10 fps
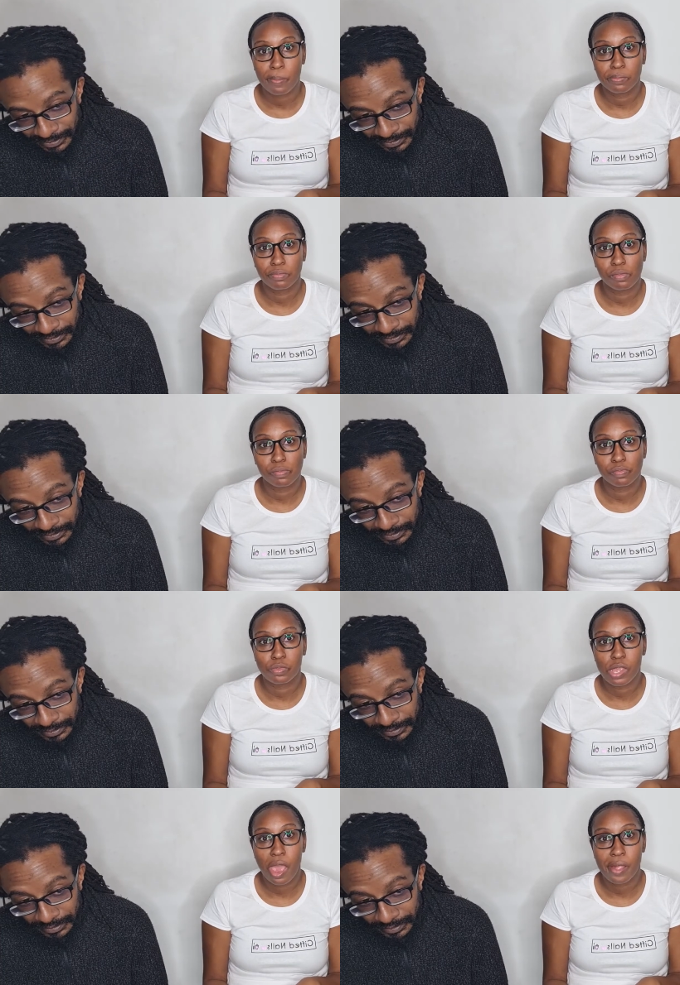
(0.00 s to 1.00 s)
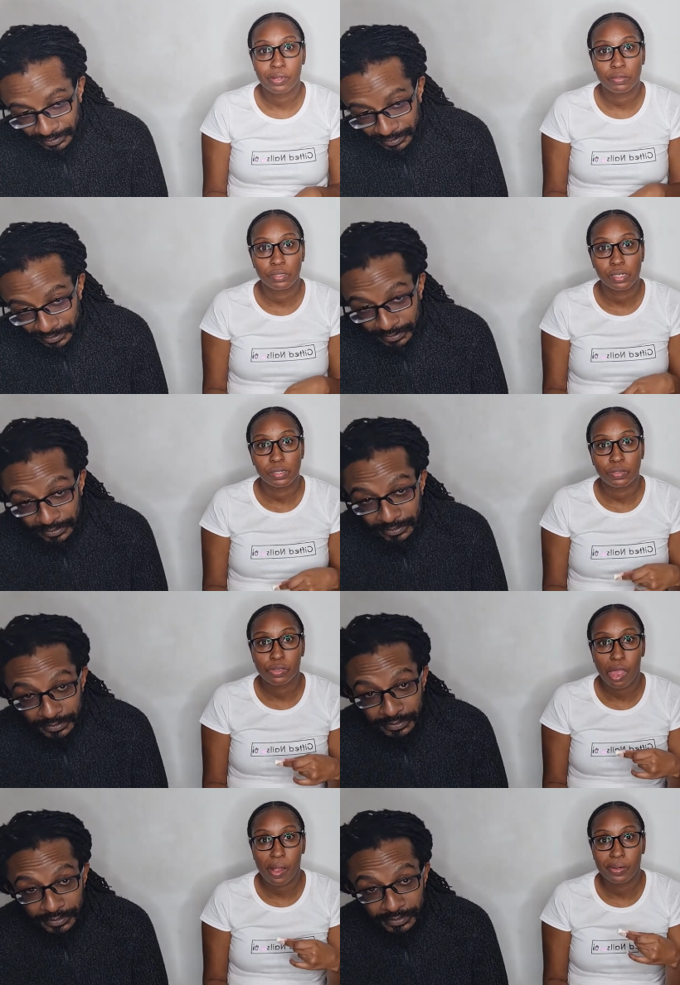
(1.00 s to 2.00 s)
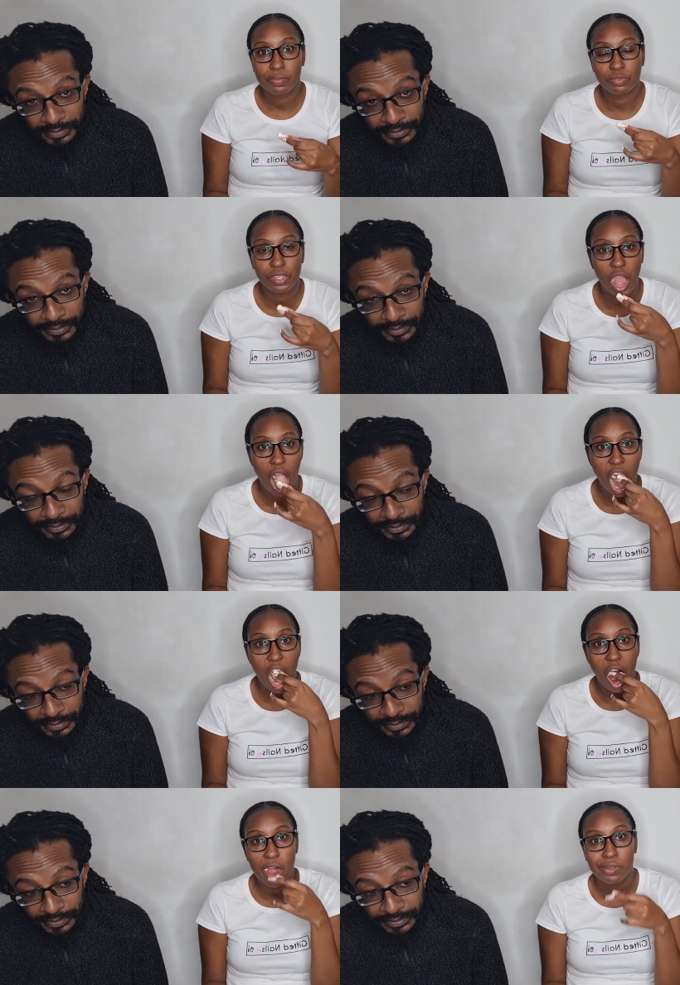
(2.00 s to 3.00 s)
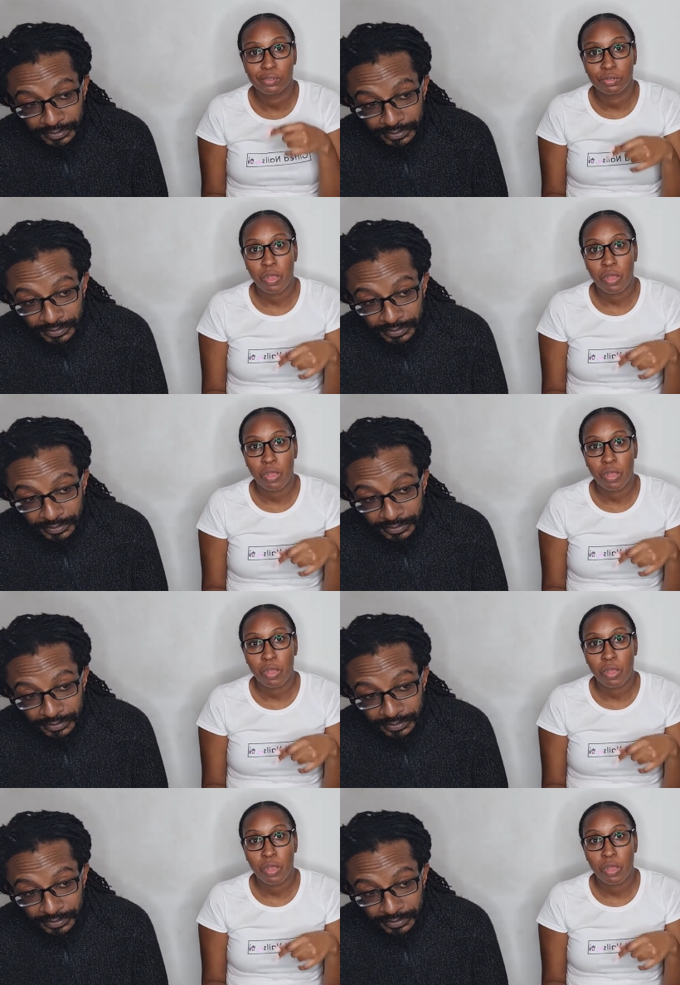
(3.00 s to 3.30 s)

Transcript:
Speaker 1: Are you going to book Virgin Airlines, Pink,